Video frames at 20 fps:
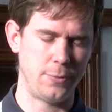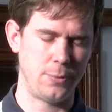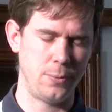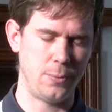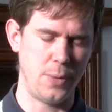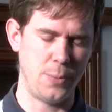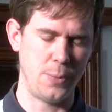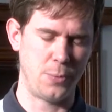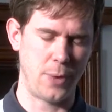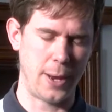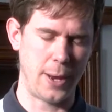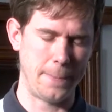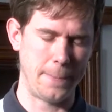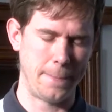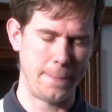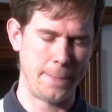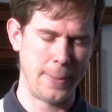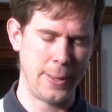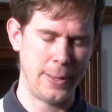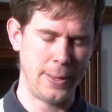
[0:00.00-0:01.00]
we pray.
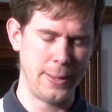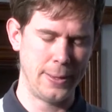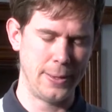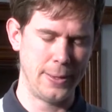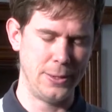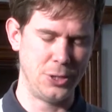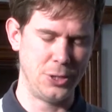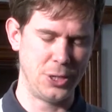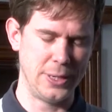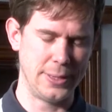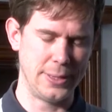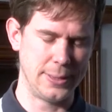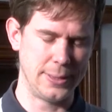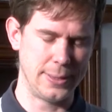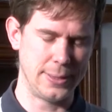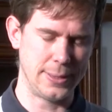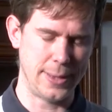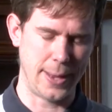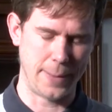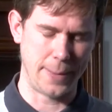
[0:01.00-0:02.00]
In
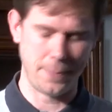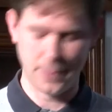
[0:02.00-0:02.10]
Jesus' name.